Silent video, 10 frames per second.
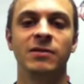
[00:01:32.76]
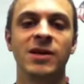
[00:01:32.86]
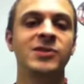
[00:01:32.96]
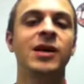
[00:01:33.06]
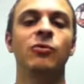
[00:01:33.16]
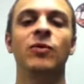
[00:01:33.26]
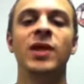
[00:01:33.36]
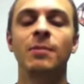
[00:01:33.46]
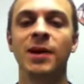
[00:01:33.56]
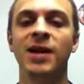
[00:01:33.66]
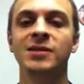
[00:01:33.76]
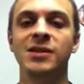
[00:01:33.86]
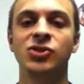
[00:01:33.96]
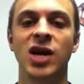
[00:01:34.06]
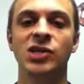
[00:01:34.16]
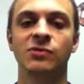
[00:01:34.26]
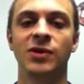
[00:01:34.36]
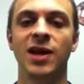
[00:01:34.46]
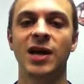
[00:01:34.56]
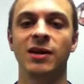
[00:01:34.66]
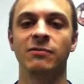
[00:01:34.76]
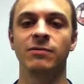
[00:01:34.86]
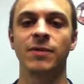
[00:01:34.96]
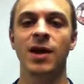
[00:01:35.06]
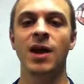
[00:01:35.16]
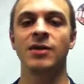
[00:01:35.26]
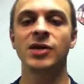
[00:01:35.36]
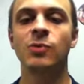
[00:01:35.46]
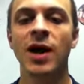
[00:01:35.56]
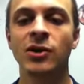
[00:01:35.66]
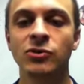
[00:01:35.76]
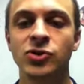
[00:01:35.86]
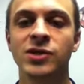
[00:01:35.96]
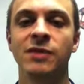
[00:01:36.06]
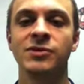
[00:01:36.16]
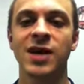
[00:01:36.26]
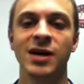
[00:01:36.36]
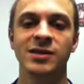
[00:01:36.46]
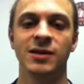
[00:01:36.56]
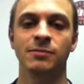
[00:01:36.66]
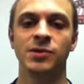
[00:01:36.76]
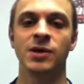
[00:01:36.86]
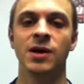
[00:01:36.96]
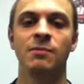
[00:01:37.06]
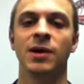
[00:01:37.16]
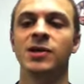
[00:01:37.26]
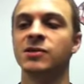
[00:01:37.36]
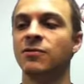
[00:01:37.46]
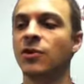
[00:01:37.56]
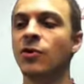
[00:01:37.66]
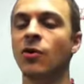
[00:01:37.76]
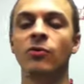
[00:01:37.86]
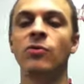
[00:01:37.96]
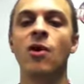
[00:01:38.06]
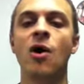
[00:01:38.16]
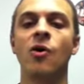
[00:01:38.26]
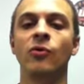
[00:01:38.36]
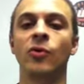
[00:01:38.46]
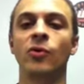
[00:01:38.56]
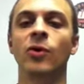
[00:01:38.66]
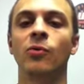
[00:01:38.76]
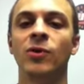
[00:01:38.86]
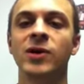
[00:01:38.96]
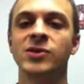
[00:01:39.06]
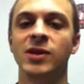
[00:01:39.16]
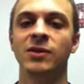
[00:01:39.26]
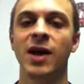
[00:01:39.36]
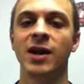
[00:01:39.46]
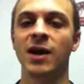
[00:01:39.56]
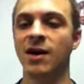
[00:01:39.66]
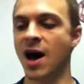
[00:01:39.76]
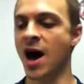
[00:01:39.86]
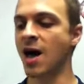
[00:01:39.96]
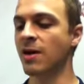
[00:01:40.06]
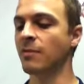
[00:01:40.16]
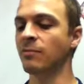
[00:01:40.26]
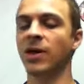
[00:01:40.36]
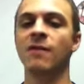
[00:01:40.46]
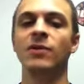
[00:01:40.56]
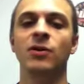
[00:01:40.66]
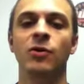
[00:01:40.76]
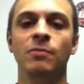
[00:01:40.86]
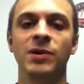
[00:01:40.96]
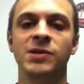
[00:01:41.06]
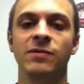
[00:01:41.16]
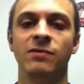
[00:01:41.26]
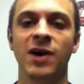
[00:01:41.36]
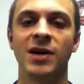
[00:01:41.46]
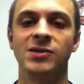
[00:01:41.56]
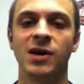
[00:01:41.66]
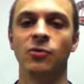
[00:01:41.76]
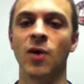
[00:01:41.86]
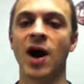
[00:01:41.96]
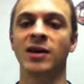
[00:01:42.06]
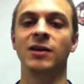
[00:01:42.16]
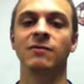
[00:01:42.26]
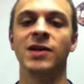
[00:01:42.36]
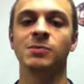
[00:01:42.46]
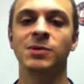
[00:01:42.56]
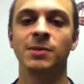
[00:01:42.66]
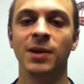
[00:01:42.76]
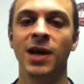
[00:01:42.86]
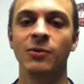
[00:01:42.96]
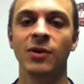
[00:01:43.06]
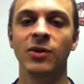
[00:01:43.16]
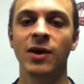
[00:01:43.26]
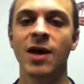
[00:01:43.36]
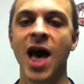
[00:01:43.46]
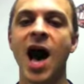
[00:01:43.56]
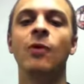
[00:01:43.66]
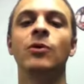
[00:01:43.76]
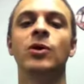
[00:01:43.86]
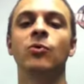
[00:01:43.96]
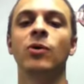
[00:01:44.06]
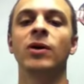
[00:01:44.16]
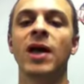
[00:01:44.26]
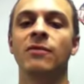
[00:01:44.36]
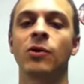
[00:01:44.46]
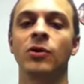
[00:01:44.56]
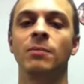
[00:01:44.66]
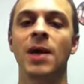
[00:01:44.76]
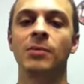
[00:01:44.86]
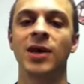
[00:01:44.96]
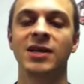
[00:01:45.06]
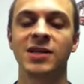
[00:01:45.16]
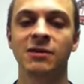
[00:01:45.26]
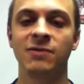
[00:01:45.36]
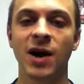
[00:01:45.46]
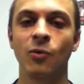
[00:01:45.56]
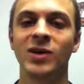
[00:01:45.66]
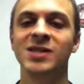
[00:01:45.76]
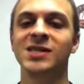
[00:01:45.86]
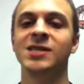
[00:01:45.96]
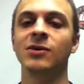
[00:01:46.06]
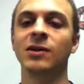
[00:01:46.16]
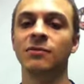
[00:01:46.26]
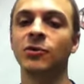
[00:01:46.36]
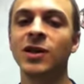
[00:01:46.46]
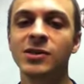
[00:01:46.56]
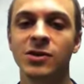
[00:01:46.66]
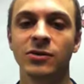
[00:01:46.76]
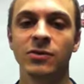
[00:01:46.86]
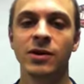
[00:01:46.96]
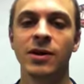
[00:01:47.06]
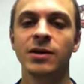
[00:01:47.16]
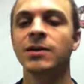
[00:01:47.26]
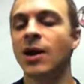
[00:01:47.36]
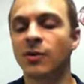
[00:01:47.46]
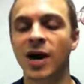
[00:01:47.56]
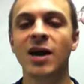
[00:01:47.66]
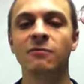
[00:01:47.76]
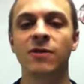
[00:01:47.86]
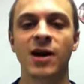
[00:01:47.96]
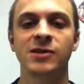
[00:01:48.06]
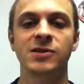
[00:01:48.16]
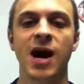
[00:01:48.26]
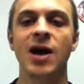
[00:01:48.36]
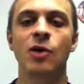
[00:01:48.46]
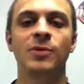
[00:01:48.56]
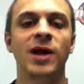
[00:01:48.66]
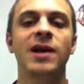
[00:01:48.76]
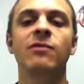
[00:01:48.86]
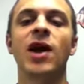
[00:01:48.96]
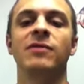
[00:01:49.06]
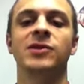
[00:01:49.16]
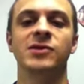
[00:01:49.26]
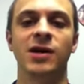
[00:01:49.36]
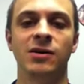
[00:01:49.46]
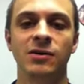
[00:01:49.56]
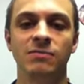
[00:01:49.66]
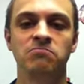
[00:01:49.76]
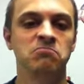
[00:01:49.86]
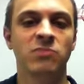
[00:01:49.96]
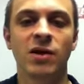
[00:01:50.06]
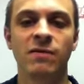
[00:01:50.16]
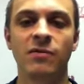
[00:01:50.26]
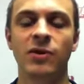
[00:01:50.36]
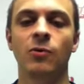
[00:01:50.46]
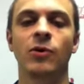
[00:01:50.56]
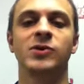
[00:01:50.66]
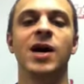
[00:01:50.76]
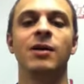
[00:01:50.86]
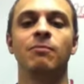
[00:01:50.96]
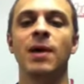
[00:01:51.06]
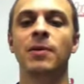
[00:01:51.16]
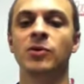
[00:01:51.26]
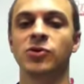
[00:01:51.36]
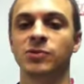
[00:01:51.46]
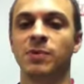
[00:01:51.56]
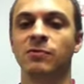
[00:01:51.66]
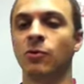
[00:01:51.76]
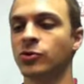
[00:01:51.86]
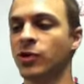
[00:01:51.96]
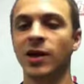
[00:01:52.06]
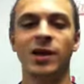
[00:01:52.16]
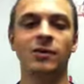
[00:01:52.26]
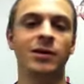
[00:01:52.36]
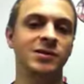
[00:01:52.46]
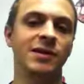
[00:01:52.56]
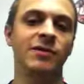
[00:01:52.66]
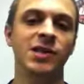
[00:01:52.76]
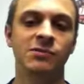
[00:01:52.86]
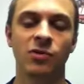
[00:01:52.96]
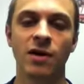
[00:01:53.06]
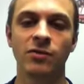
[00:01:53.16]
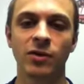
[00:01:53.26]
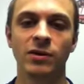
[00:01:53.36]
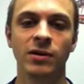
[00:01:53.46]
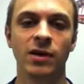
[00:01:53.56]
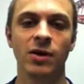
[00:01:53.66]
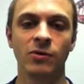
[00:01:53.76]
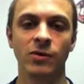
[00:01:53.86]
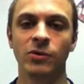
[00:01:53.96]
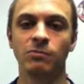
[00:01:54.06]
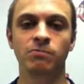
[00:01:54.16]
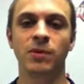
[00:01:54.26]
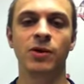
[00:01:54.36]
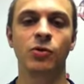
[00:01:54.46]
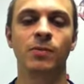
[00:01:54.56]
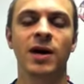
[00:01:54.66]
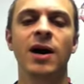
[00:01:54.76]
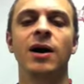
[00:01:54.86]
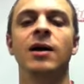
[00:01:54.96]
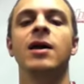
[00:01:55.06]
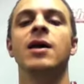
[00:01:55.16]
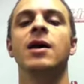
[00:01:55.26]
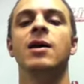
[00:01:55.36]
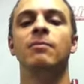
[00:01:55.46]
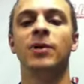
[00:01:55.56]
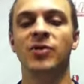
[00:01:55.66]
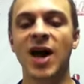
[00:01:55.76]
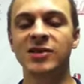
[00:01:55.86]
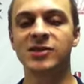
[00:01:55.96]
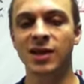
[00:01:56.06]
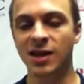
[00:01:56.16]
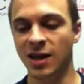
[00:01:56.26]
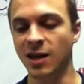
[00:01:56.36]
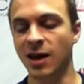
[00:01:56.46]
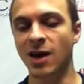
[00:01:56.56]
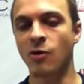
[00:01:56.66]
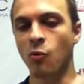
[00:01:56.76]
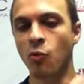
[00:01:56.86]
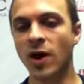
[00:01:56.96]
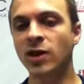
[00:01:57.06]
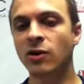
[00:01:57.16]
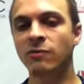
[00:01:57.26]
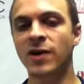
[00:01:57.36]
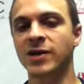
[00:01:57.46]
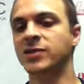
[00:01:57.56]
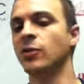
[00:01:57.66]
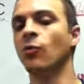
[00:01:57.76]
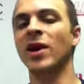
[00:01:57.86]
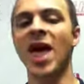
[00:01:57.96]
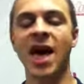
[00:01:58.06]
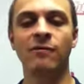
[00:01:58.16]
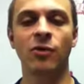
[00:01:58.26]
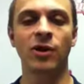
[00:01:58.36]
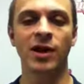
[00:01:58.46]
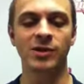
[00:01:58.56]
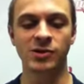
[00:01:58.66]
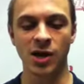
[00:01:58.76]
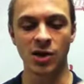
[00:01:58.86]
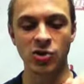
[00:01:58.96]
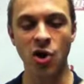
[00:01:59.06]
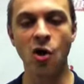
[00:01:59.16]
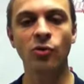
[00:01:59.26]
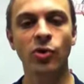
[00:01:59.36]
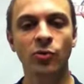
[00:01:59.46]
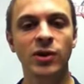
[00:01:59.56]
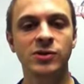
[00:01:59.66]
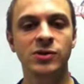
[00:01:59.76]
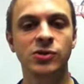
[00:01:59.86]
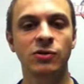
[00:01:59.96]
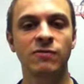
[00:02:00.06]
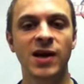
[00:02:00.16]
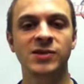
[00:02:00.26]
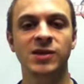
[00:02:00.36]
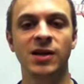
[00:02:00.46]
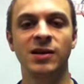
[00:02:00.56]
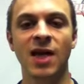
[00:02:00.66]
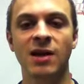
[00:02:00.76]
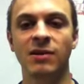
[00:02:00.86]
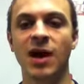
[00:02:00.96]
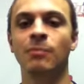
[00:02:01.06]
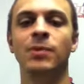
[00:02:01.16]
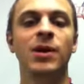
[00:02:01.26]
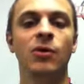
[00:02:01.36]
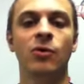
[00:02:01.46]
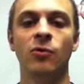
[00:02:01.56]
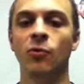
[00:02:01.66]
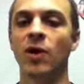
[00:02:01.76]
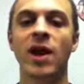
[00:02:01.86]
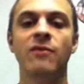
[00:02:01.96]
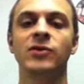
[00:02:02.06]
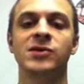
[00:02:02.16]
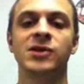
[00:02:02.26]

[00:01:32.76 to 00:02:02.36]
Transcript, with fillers: That's it, when they begin to change for the negative. And that's why I don't just give stock tips. Because if you don't know the real reason that I am giving you a piece of advice on, on an investment to begin with, how are you really ever going to be able to identify when to sell it if you need to? Now, when I invest, I hope that I never have to sell. if everything works out, maybe I'll just be fortunate, get to collect dividends forever, and you know it'll be kumbaya. But that's the key when you're investing, whatever it is, know the reasons you invested in that company or whatever the